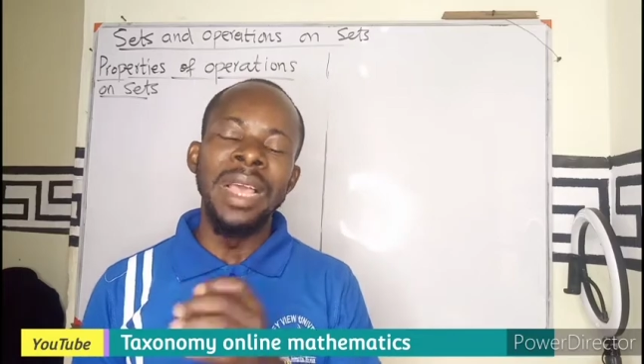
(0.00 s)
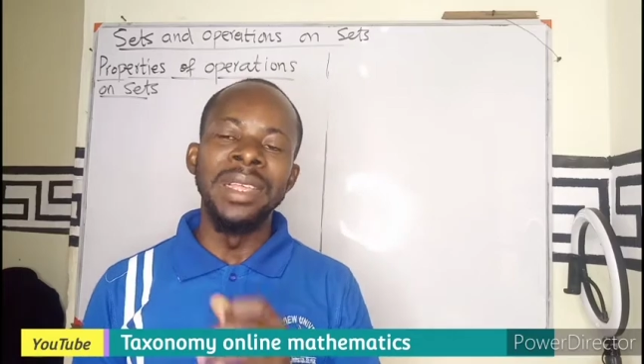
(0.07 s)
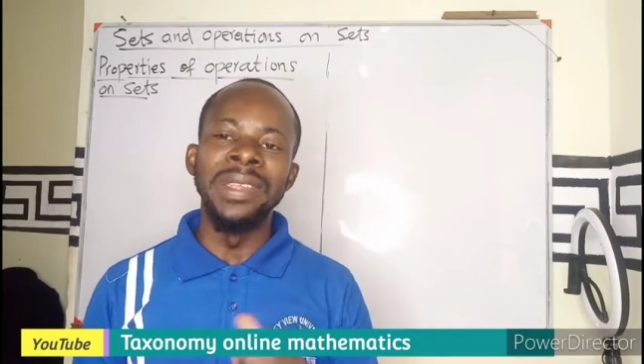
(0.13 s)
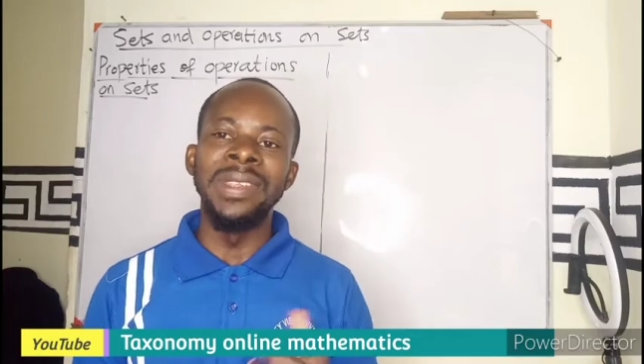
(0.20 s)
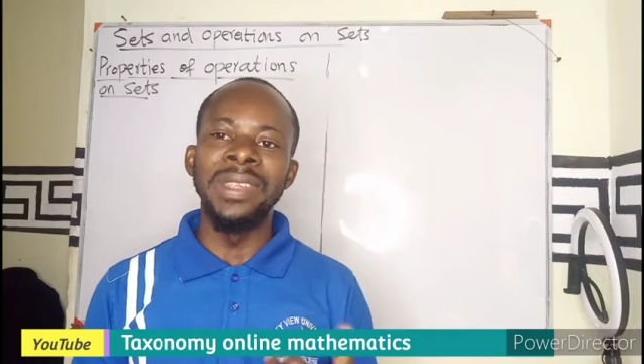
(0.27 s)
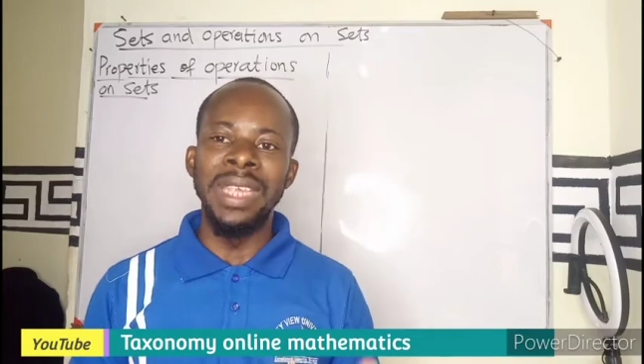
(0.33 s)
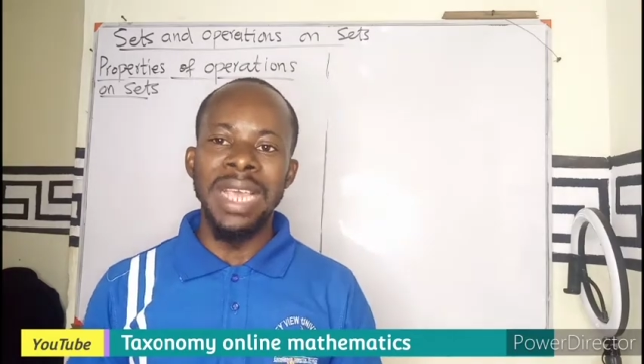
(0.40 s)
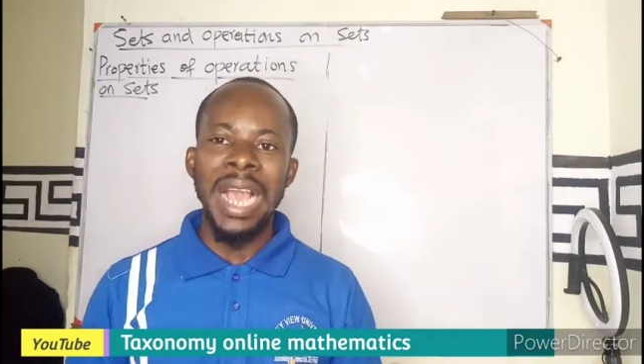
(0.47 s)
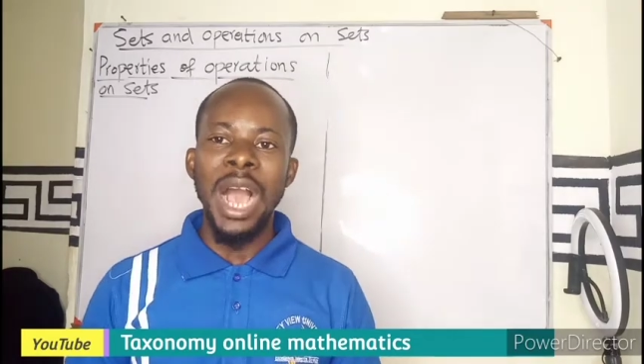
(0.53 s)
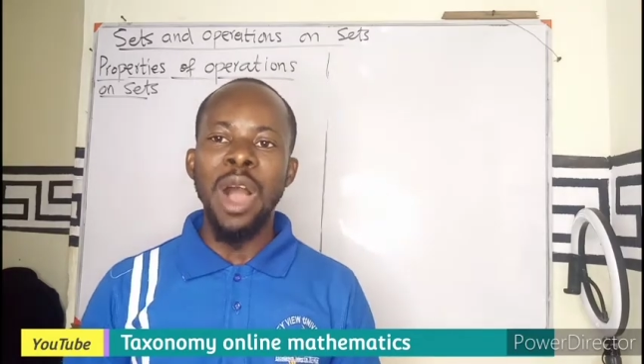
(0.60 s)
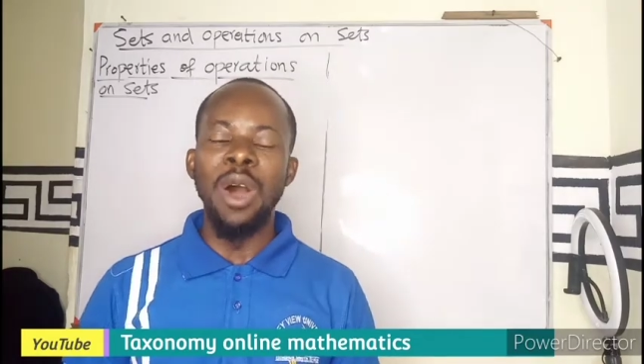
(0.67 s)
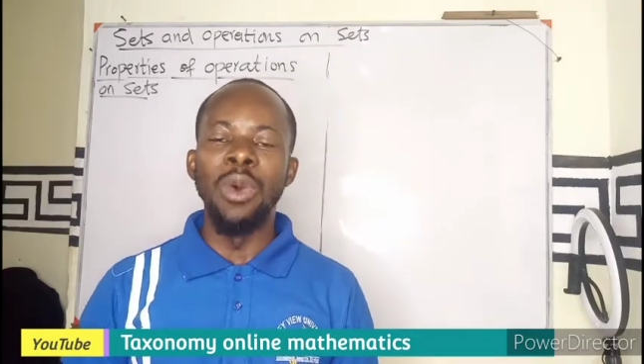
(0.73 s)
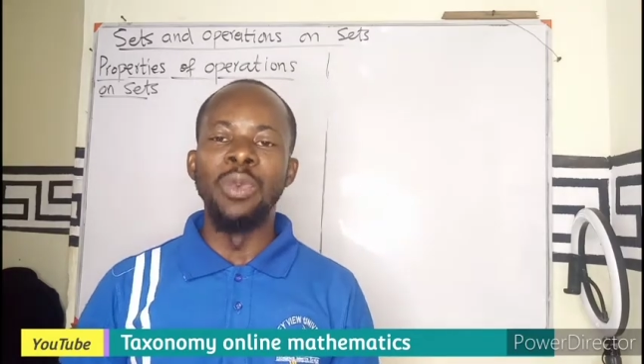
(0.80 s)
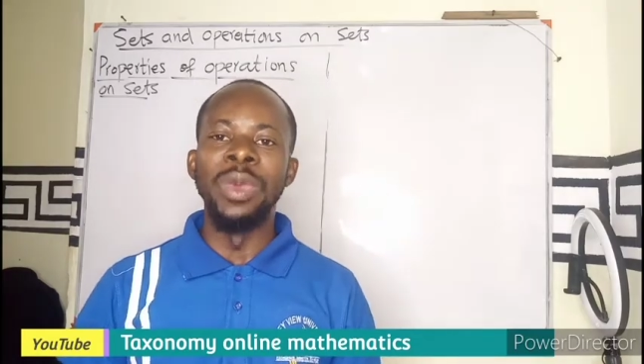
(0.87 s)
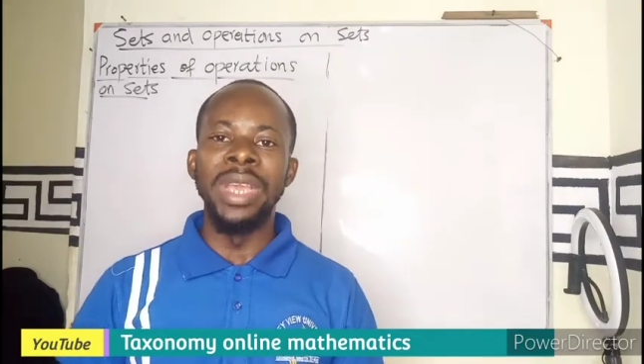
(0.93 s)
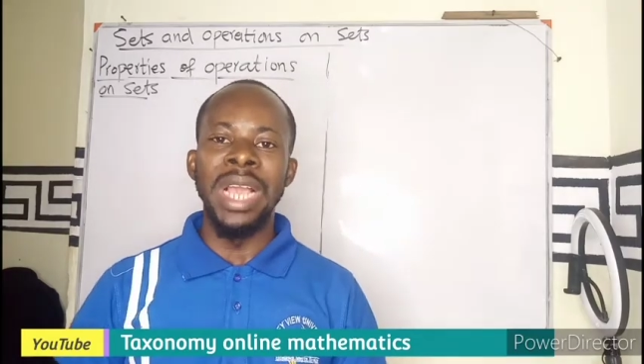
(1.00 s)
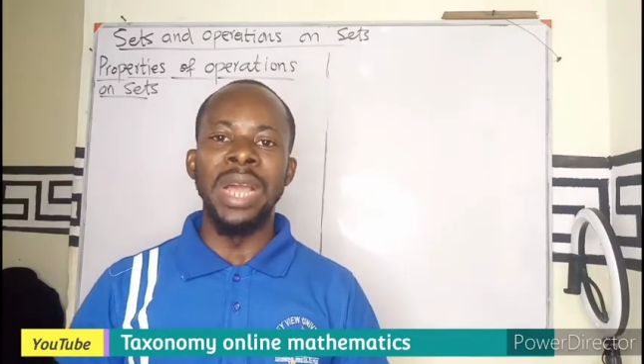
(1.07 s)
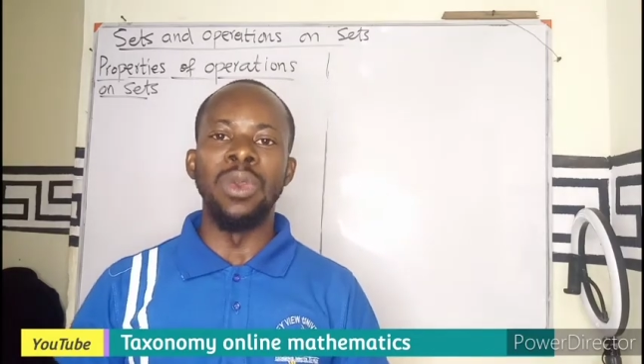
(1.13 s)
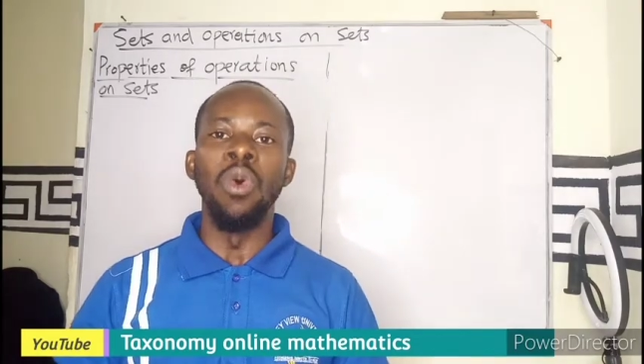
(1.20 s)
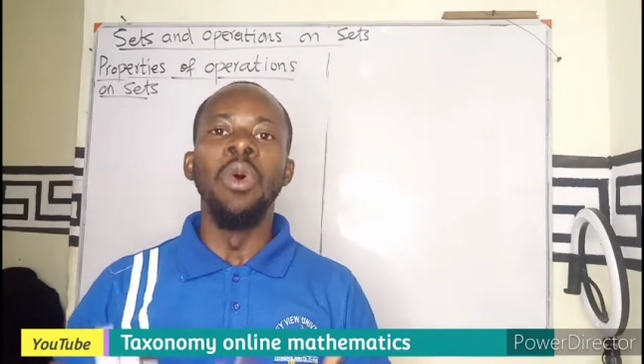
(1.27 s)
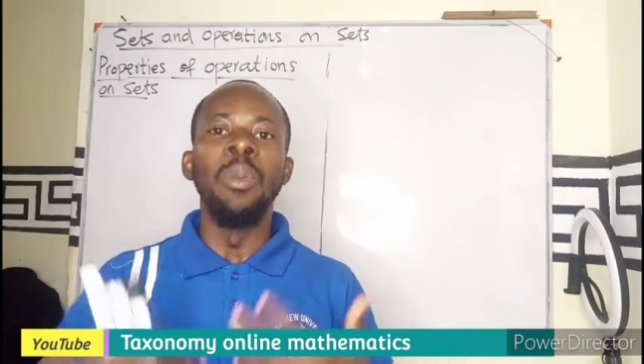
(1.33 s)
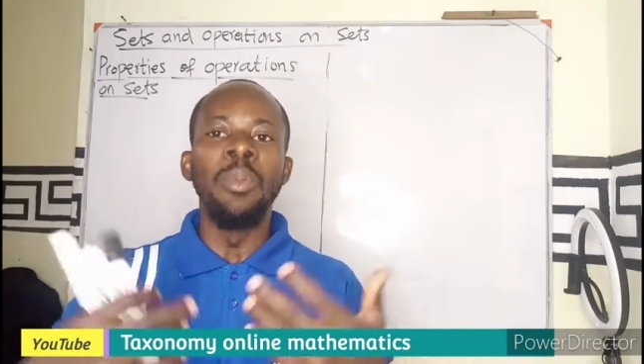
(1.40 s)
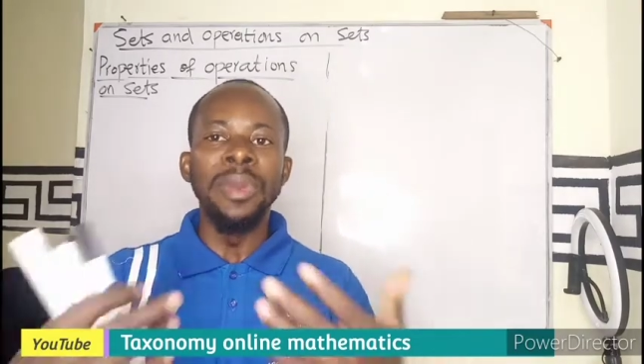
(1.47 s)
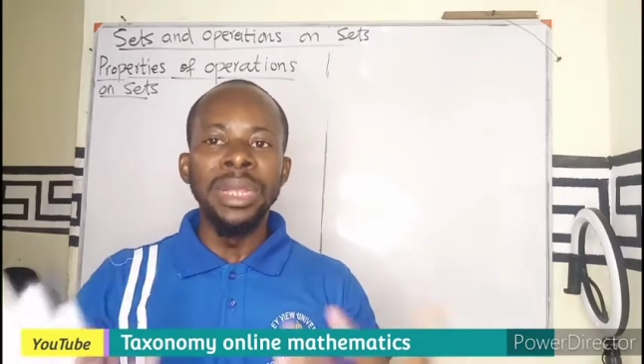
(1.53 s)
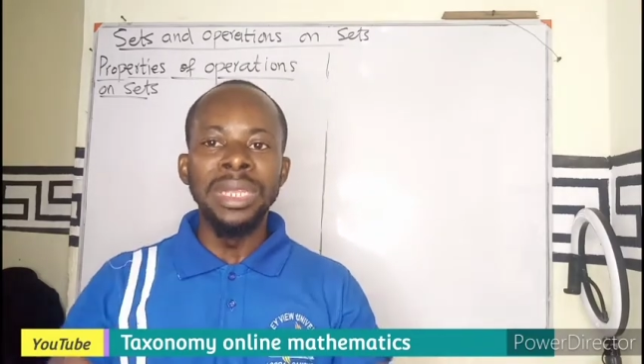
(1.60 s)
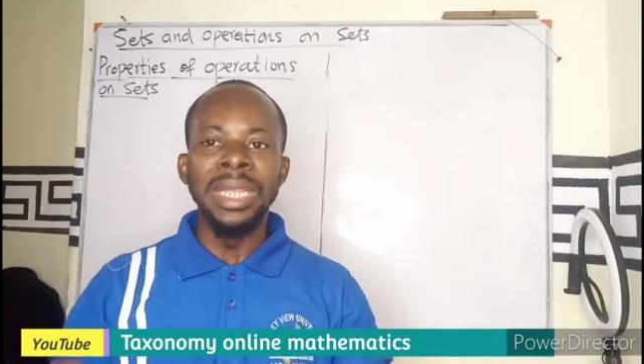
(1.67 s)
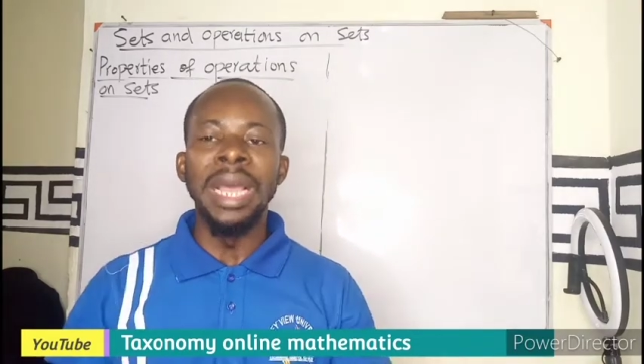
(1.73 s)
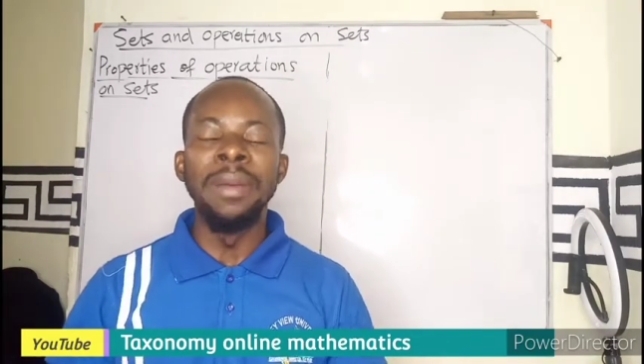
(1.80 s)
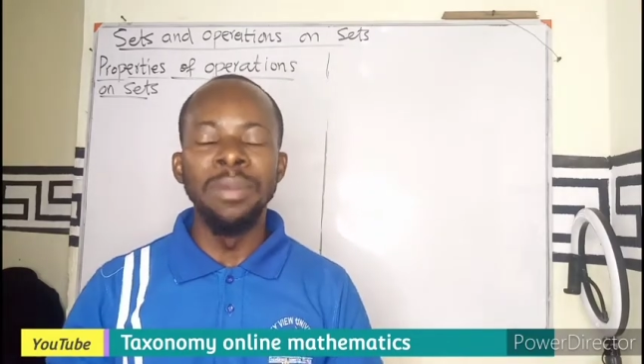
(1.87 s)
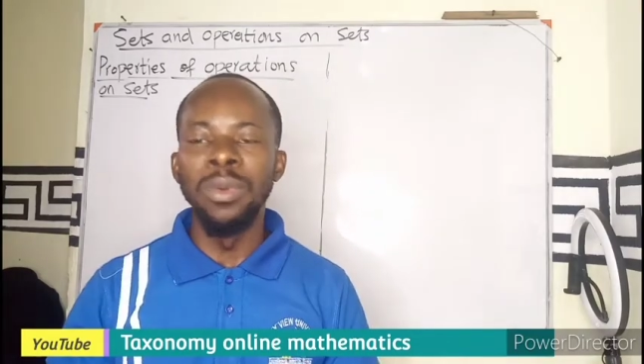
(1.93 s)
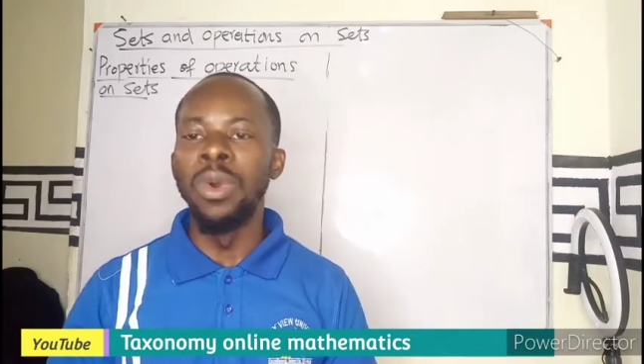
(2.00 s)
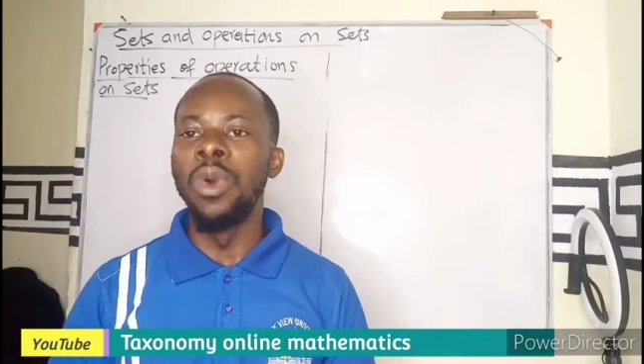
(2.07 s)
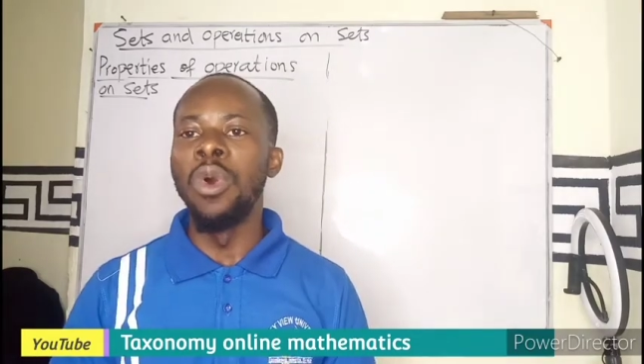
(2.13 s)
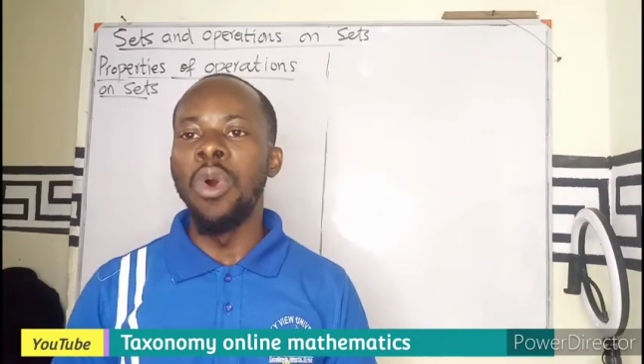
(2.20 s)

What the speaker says: and see how we can operate them